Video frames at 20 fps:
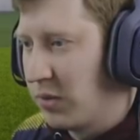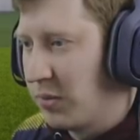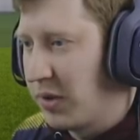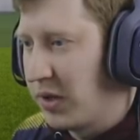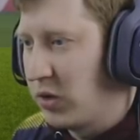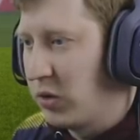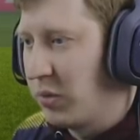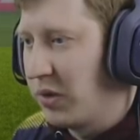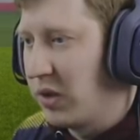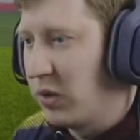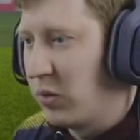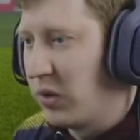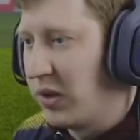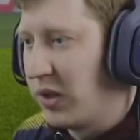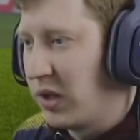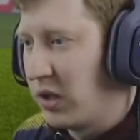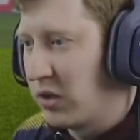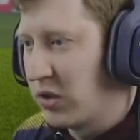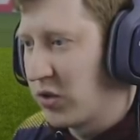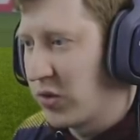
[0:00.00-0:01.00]
Bennett will be the one that
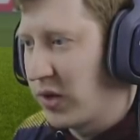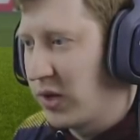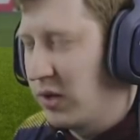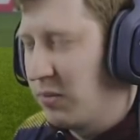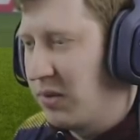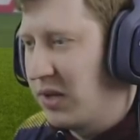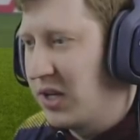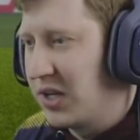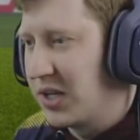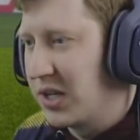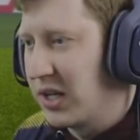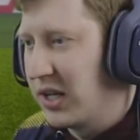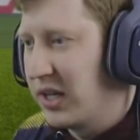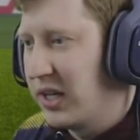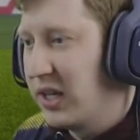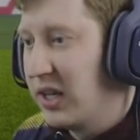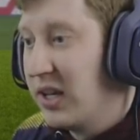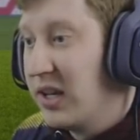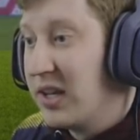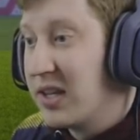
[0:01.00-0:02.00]
I'll train
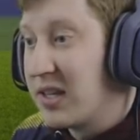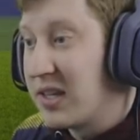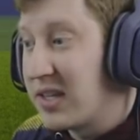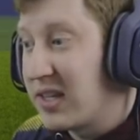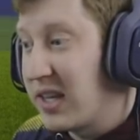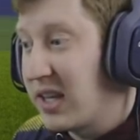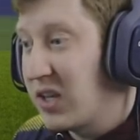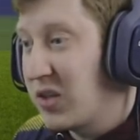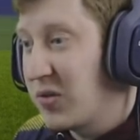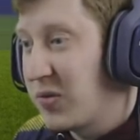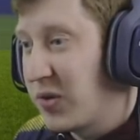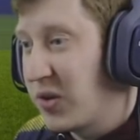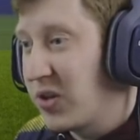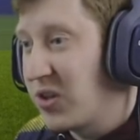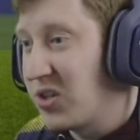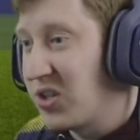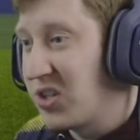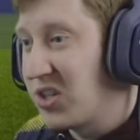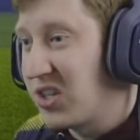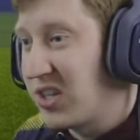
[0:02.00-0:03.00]
immediately. Six foot
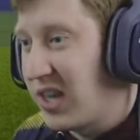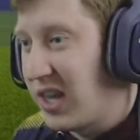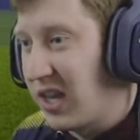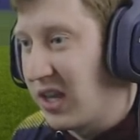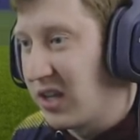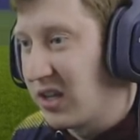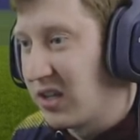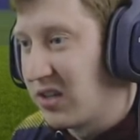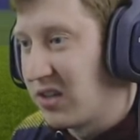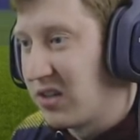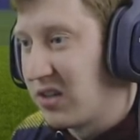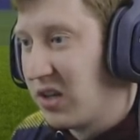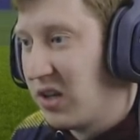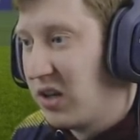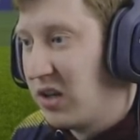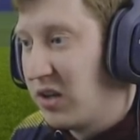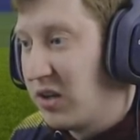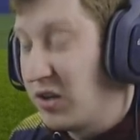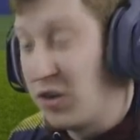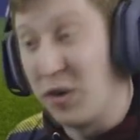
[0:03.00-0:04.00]
six.
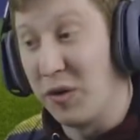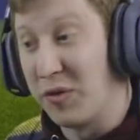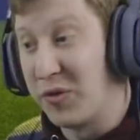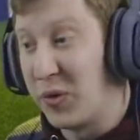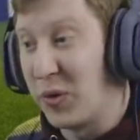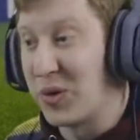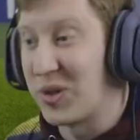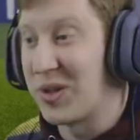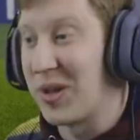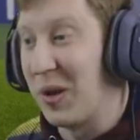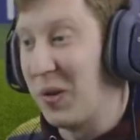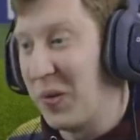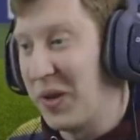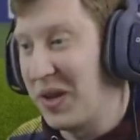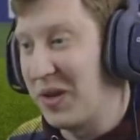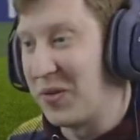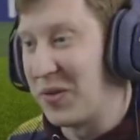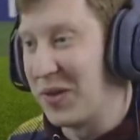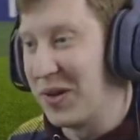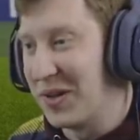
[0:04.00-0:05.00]
He's got four star
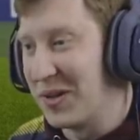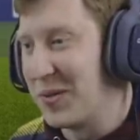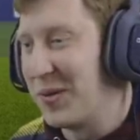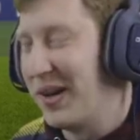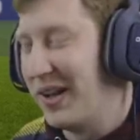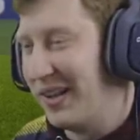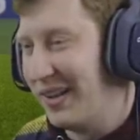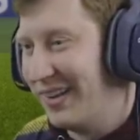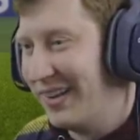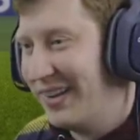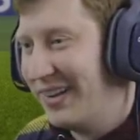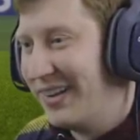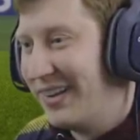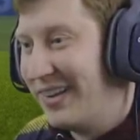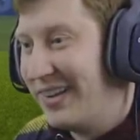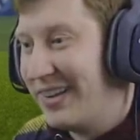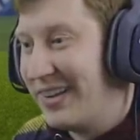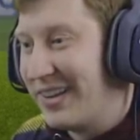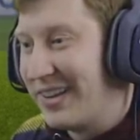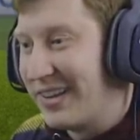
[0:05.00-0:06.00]
weak foot as well.
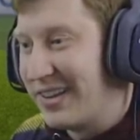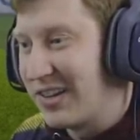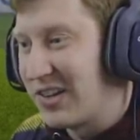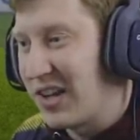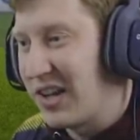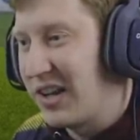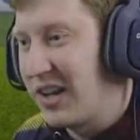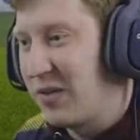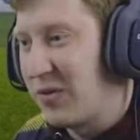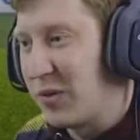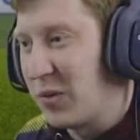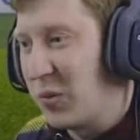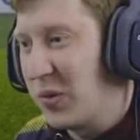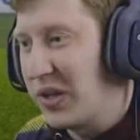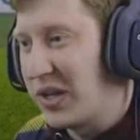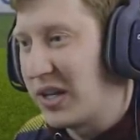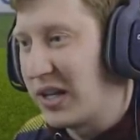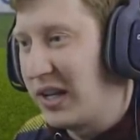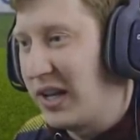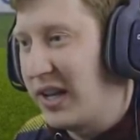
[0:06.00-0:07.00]
Sanev we
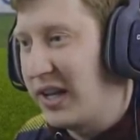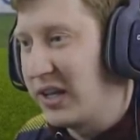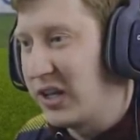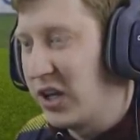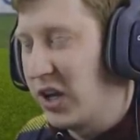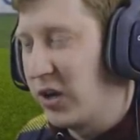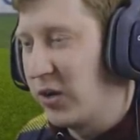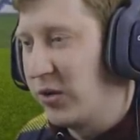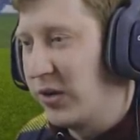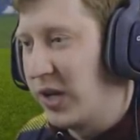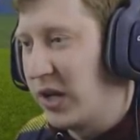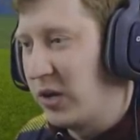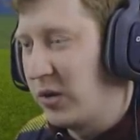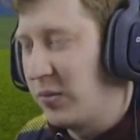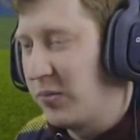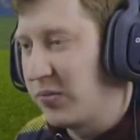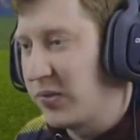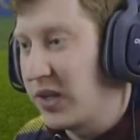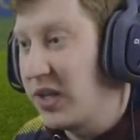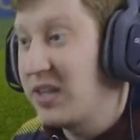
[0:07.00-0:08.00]
can let go now.
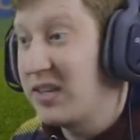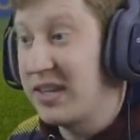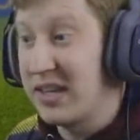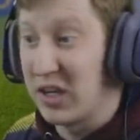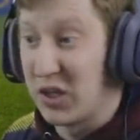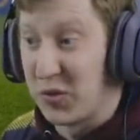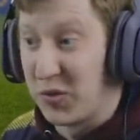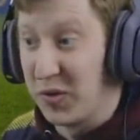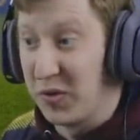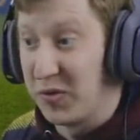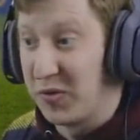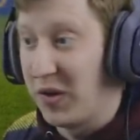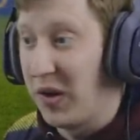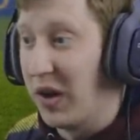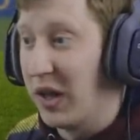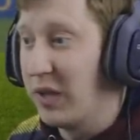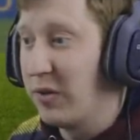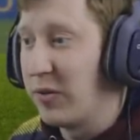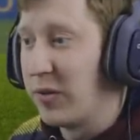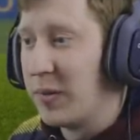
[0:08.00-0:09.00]
He's six foot
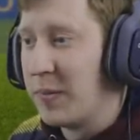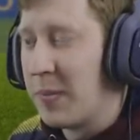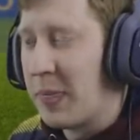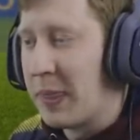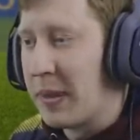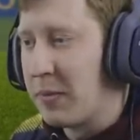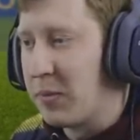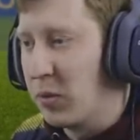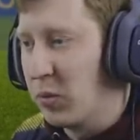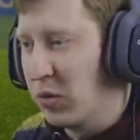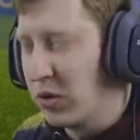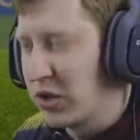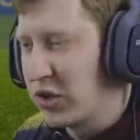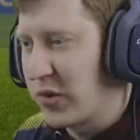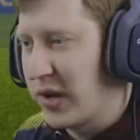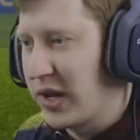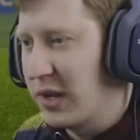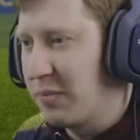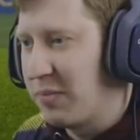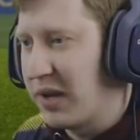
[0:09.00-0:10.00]
five, but we'll
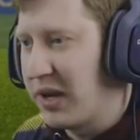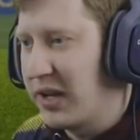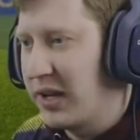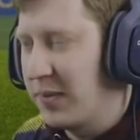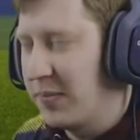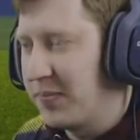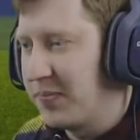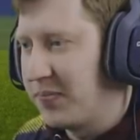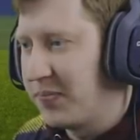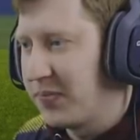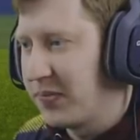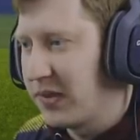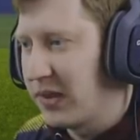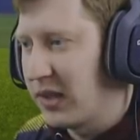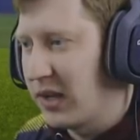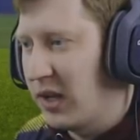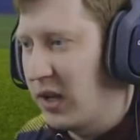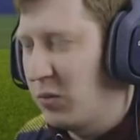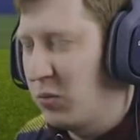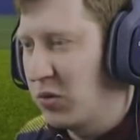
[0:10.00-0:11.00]
train Bennett,
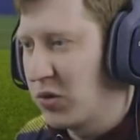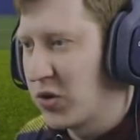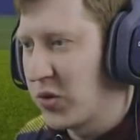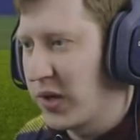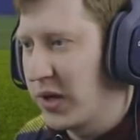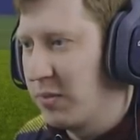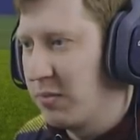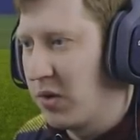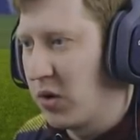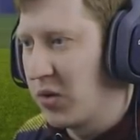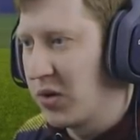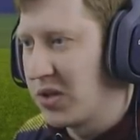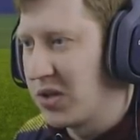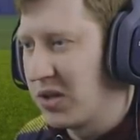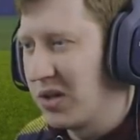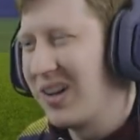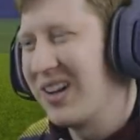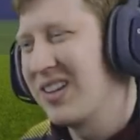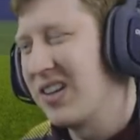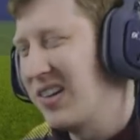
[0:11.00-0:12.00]
and we'll train
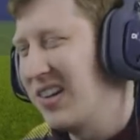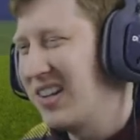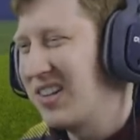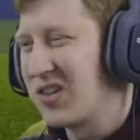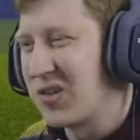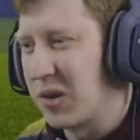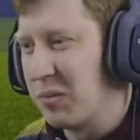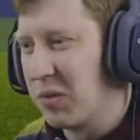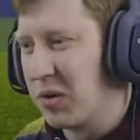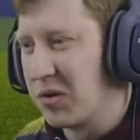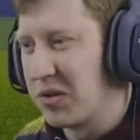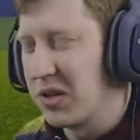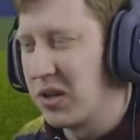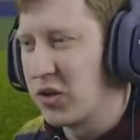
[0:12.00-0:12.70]
Morrison. I don't need to train Morrison.